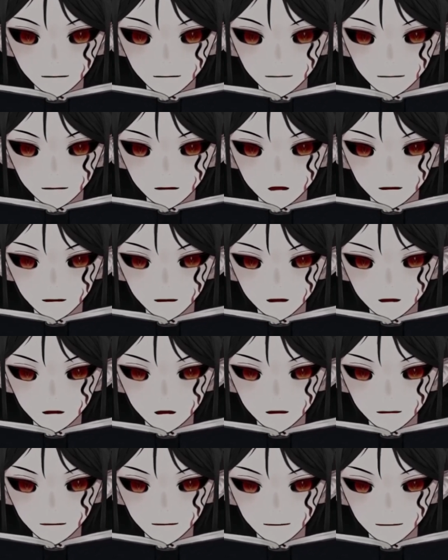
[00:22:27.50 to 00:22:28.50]
When the
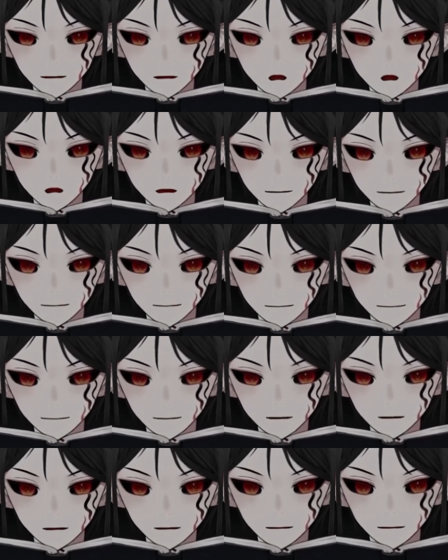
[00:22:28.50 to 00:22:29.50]
truancy
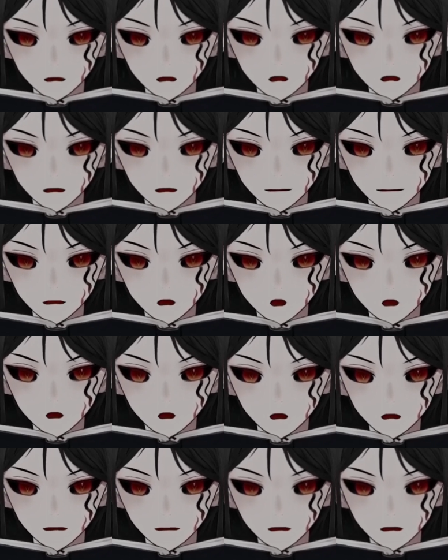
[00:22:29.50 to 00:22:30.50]
officer brought him
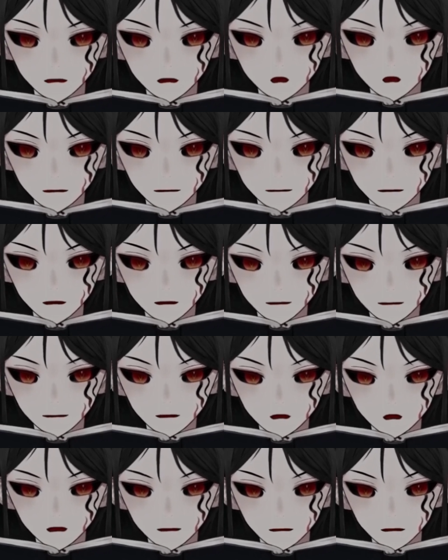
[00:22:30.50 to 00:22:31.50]
home around
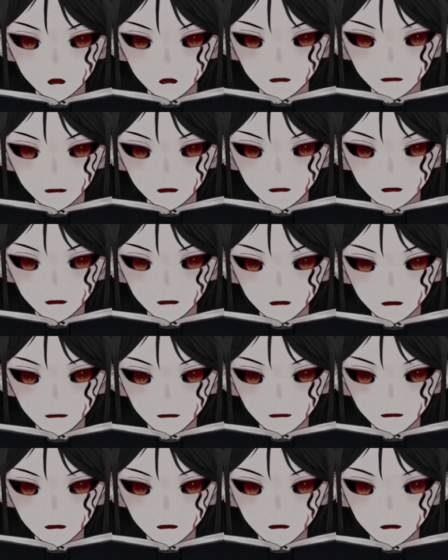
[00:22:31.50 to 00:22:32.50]
lunchtime one day,
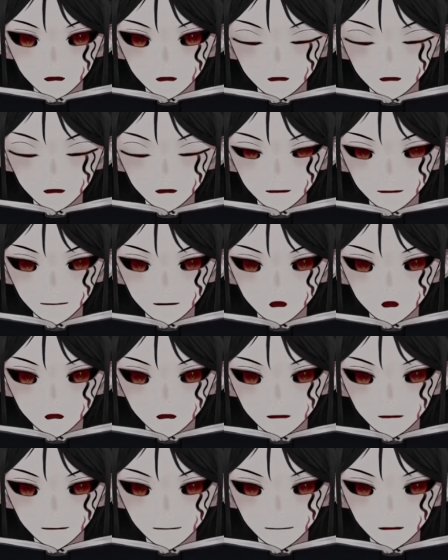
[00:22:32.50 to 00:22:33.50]
his
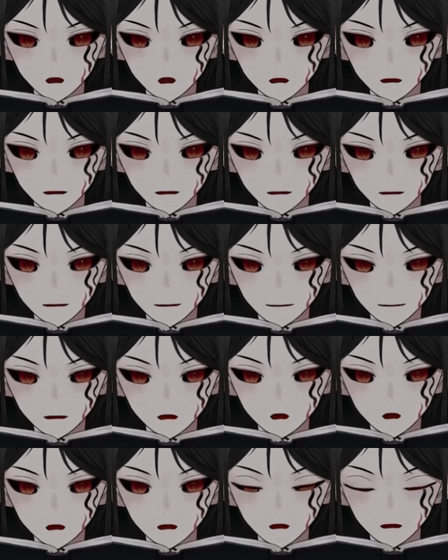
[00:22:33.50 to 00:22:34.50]
parents finally
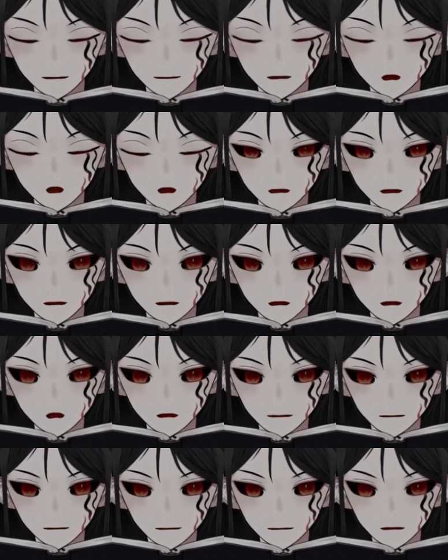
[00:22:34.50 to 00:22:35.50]
decided that
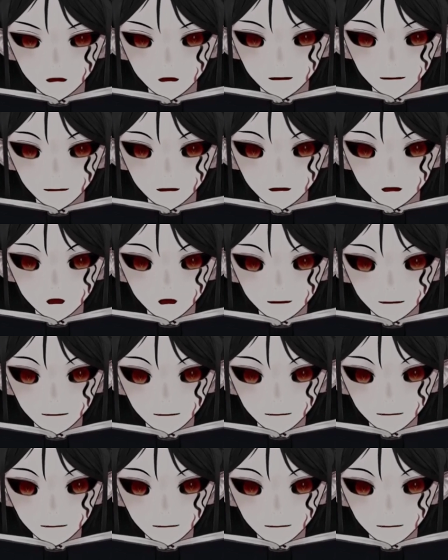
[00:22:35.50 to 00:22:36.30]
enough was enough.